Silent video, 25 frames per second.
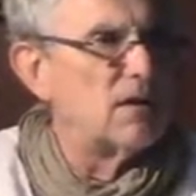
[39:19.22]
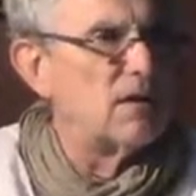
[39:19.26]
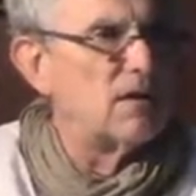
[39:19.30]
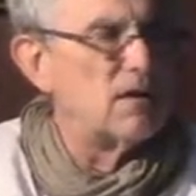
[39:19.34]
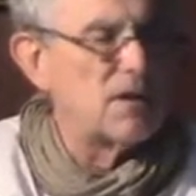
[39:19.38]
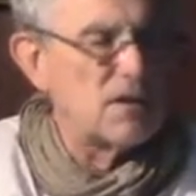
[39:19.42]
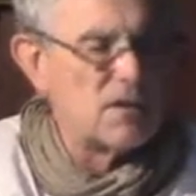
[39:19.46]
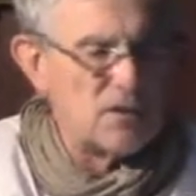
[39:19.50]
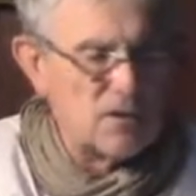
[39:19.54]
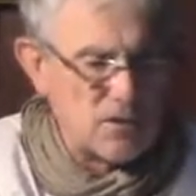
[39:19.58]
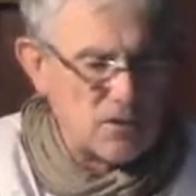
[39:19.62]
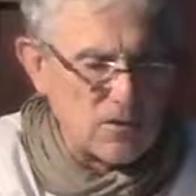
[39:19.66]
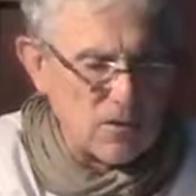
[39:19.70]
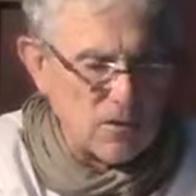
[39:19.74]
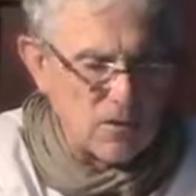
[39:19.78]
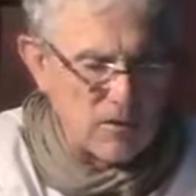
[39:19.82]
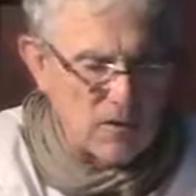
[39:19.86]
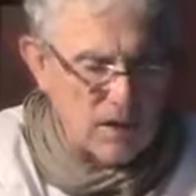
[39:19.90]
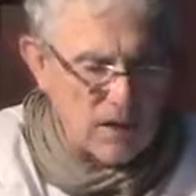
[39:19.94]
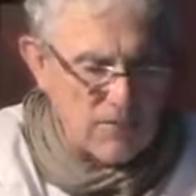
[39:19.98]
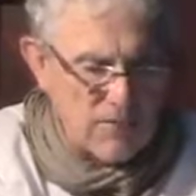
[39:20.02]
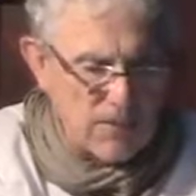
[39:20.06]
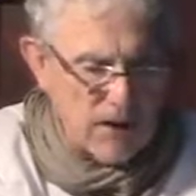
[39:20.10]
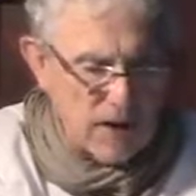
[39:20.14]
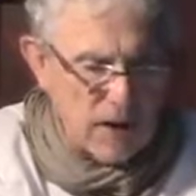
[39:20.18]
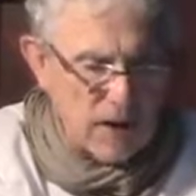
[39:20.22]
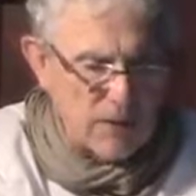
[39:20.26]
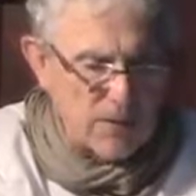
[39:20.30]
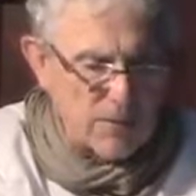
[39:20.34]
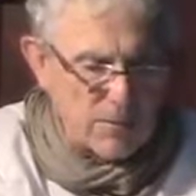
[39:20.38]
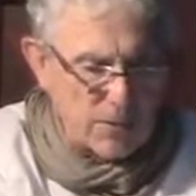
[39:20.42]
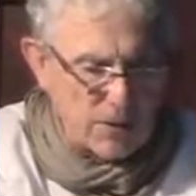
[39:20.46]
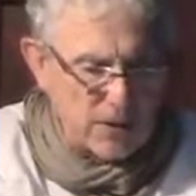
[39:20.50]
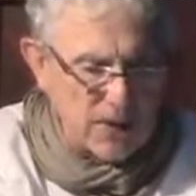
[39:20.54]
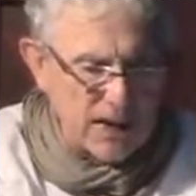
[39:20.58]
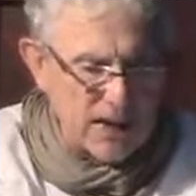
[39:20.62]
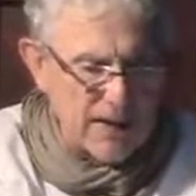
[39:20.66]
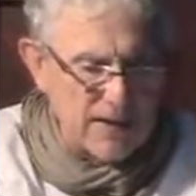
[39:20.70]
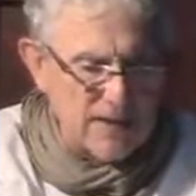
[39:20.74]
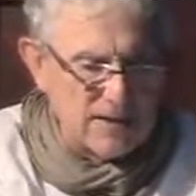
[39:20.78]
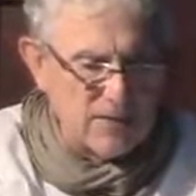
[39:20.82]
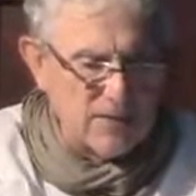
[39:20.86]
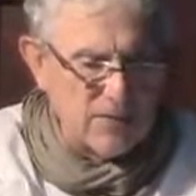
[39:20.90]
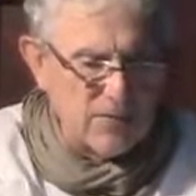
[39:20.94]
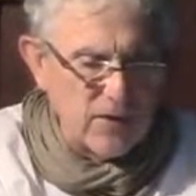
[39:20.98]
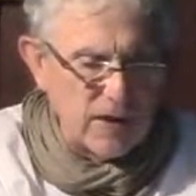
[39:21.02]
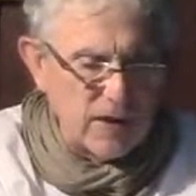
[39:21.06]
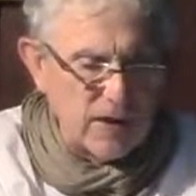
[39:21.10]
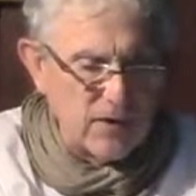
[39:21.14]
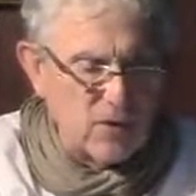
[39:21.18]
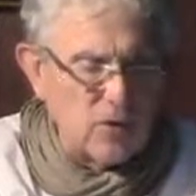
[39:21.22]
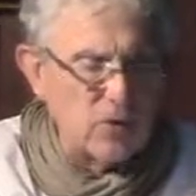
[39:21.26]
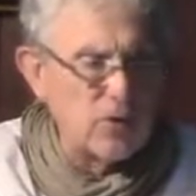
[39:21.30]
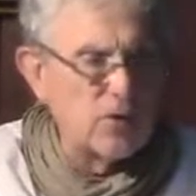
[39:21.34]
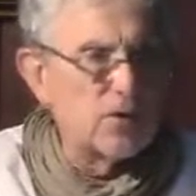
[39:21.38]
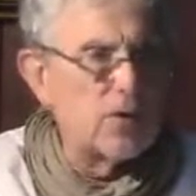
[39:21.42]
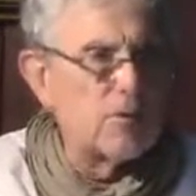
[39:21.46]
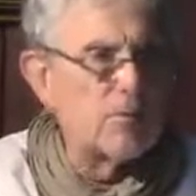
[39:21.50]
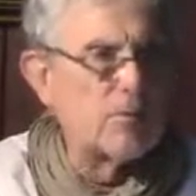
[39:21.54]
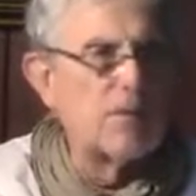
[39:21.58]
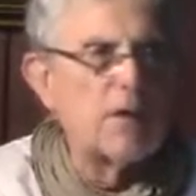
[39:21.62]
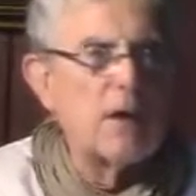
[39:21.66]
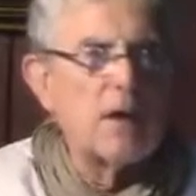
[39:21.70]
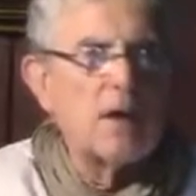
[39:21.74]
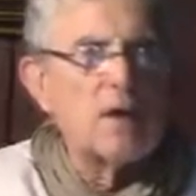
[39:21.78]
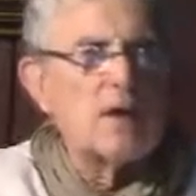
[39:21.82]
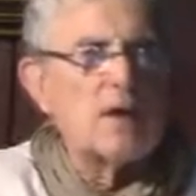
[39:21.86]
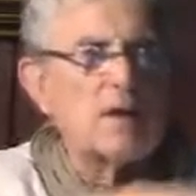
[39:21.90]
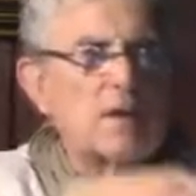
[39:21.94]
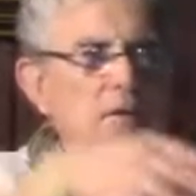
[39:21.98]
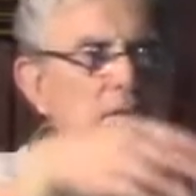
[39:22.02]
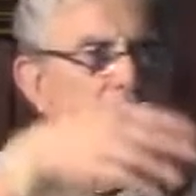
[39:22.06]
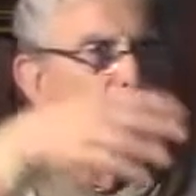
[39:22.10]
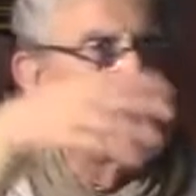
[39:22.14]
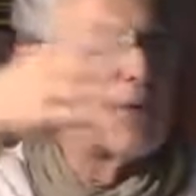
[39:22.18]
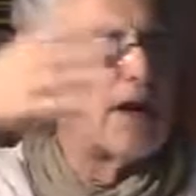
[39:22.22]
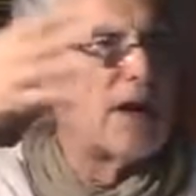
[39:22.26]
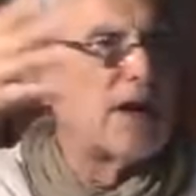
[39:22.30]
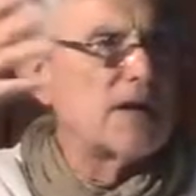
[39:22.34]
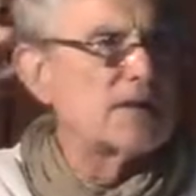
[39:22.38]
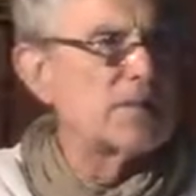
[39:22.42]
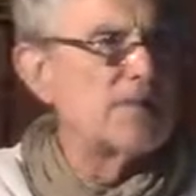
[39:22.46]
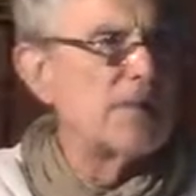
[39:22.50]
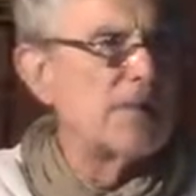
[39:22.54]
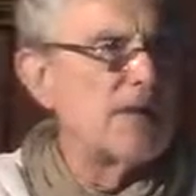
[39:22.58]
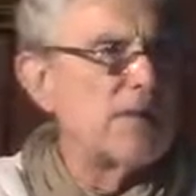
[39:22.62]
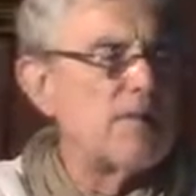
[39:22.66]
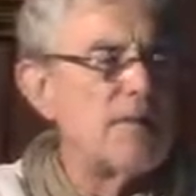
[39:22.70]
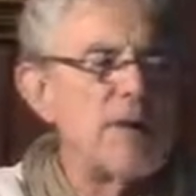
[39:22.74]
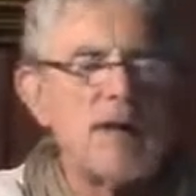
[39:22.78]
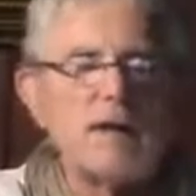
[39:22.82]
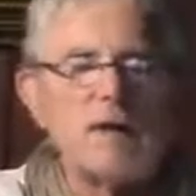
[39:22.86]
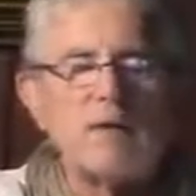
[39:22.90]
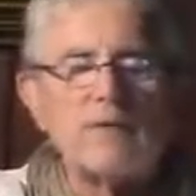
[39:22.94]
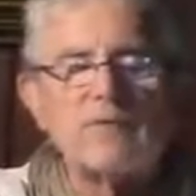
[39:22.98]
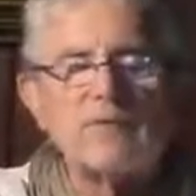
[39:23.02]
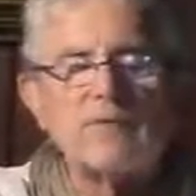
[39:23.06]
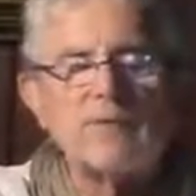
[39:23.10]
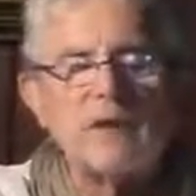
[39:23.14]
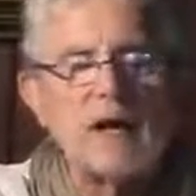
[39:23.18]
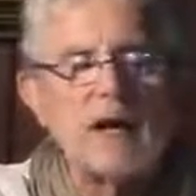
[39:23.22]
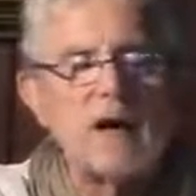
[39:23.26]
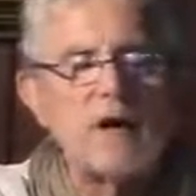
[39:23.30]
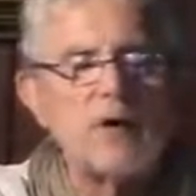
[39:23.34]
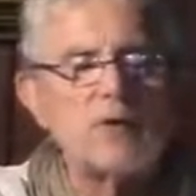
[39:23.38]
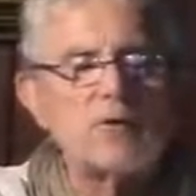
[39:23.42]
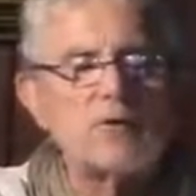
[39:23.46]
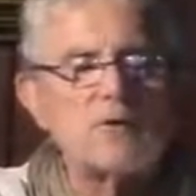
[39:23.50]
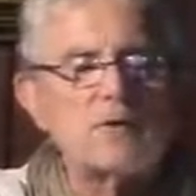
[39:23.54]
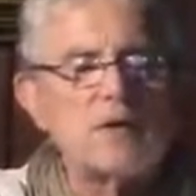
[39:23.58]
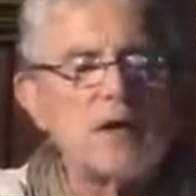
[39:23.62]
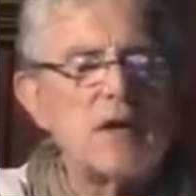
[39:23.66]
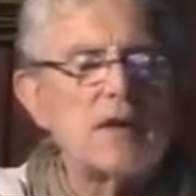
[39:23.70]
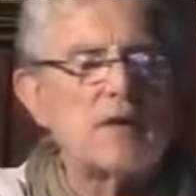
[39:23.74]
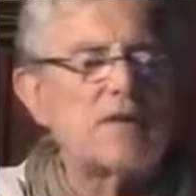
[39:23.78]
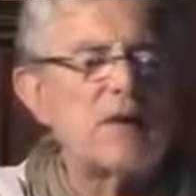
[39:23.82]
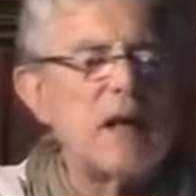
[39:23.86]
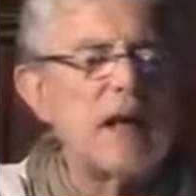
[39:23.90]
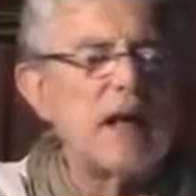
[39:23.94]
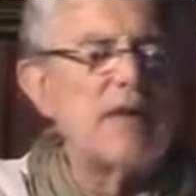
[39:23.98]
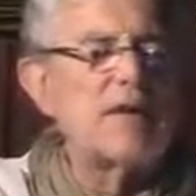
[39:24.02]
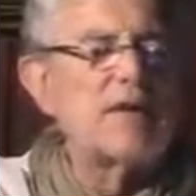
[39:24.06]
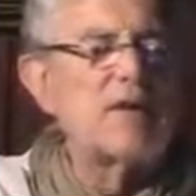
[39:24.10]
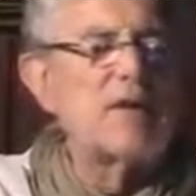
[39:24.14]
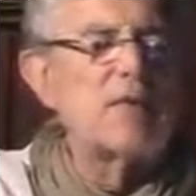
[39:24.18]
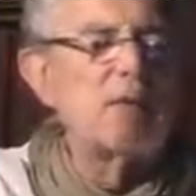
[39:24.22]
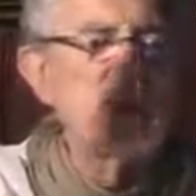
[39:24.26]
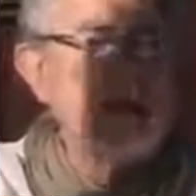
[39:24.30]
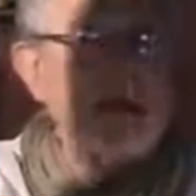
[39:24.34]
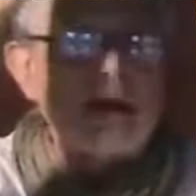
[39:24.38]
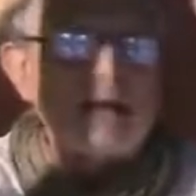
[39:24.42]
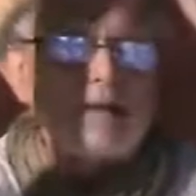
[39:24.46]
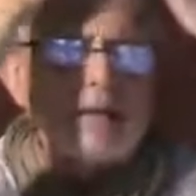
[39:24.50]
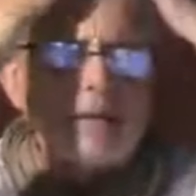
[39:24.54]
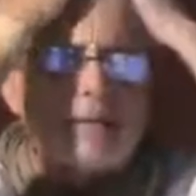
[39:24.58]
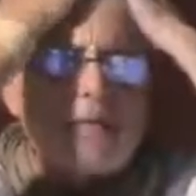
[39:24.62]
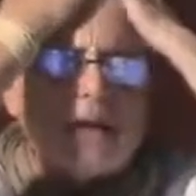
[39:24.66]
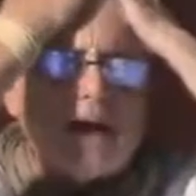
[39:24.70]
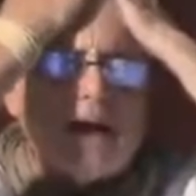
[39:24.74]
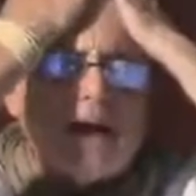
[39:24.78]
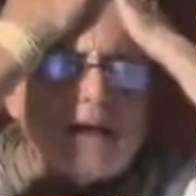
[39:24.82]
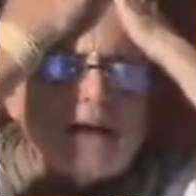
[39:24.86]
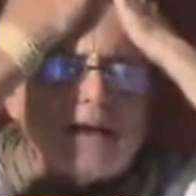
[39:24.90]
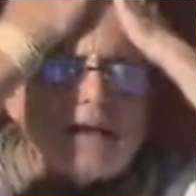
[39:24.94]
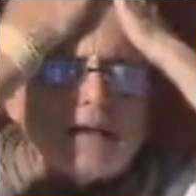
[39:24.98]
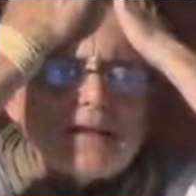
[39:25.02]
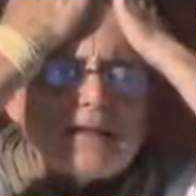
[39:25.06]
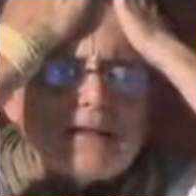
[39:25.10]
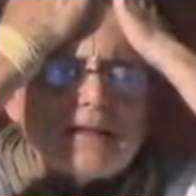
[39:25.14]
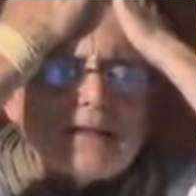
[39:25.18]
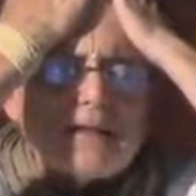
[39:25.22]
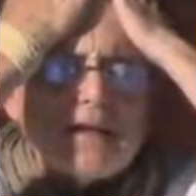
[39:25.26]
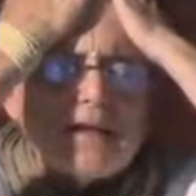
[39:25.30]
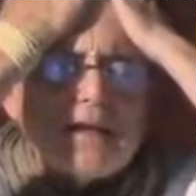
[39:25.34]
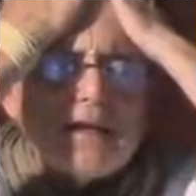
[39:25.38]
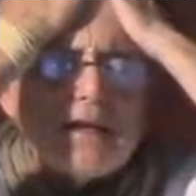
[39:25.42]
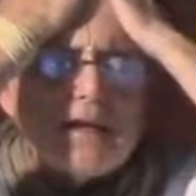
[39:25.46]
This is plains in Vaikuntha. Possibly made of flowers, and the palace